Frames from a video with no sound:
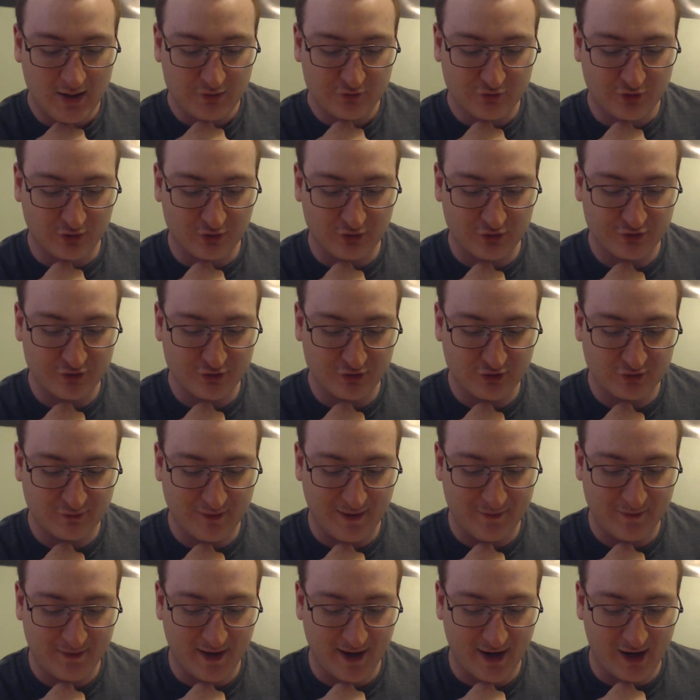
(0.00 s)
Douglas looked
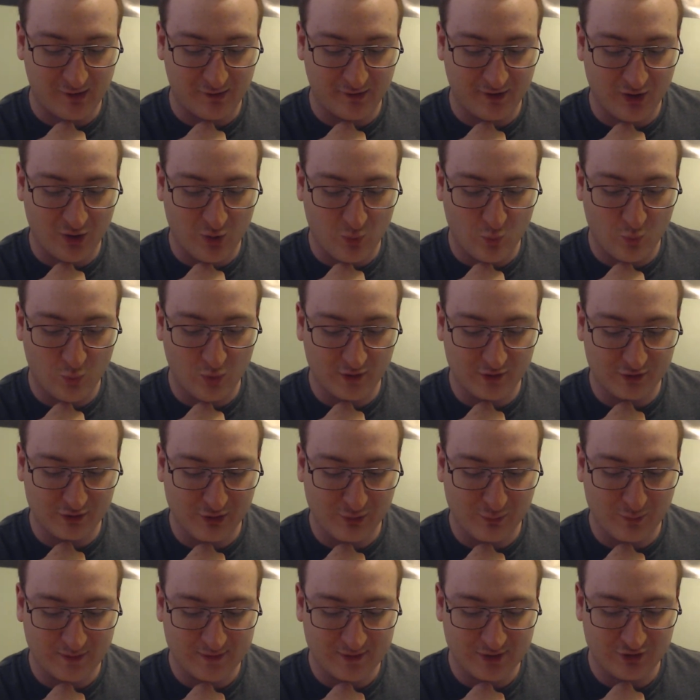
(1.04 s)
around the area,
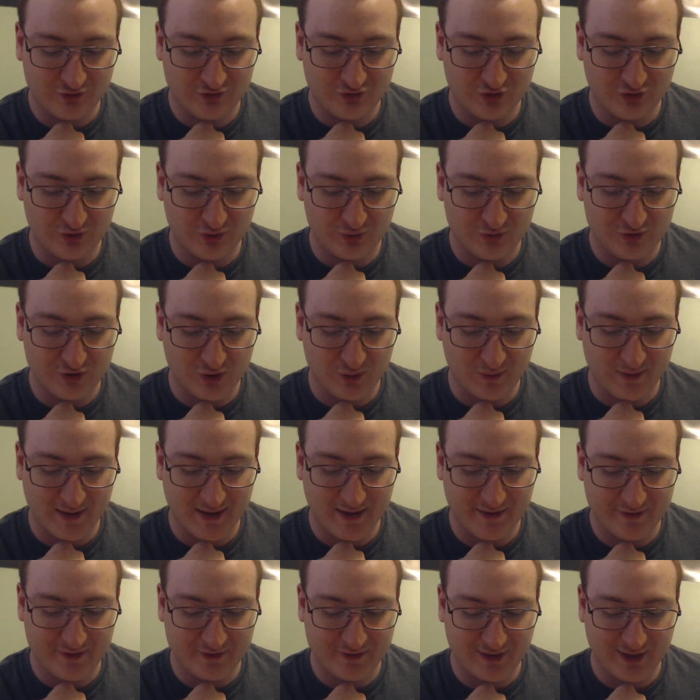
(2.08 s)
wondering what to do so he
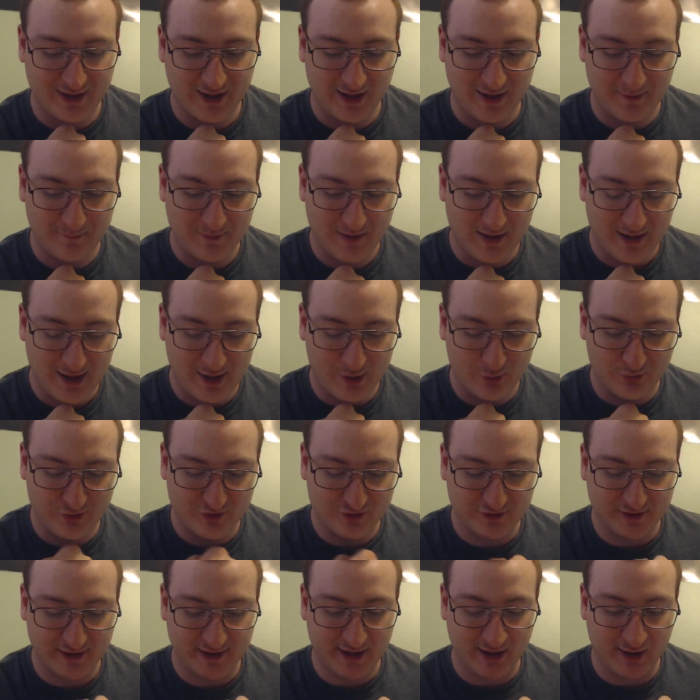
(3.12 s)
and the team he was
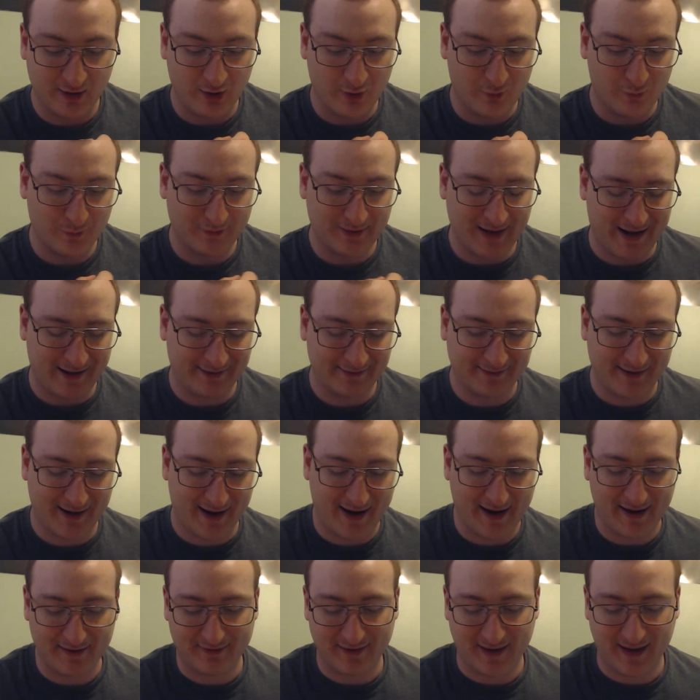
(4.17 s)
leading would not
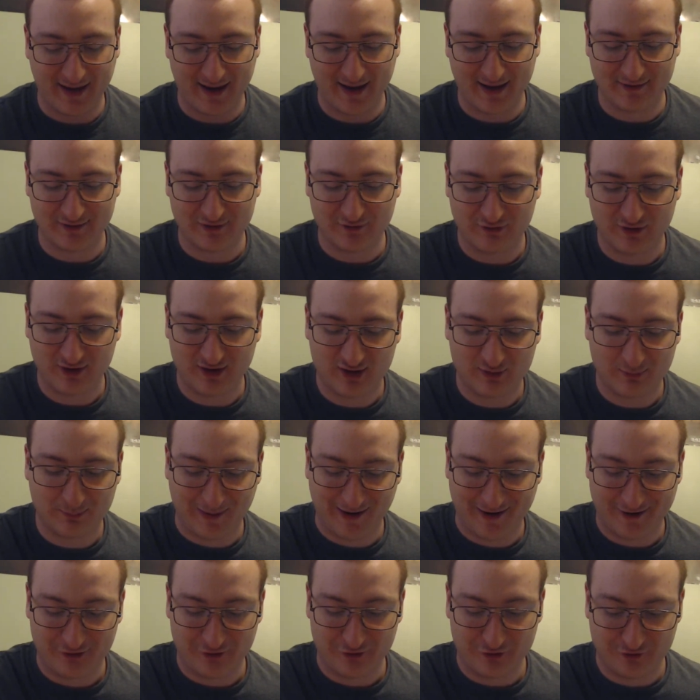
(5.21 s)
die at the hands of these
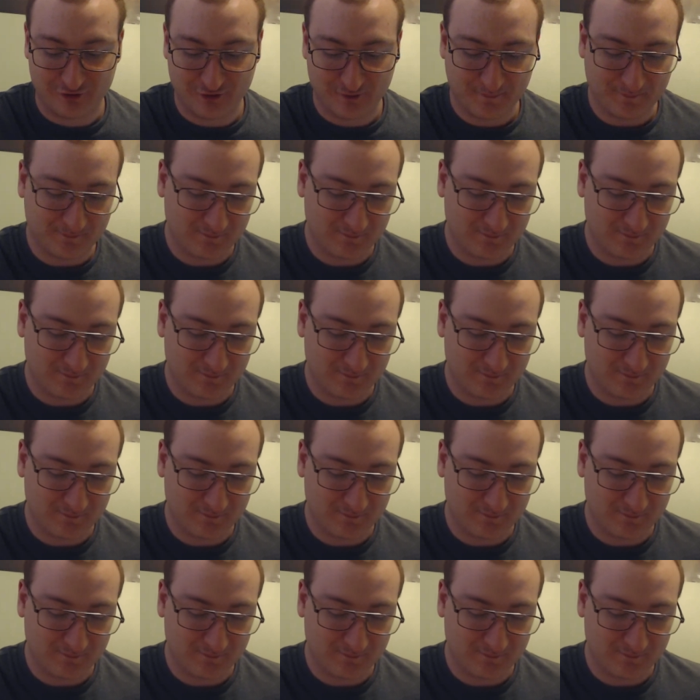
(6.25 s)
spiders.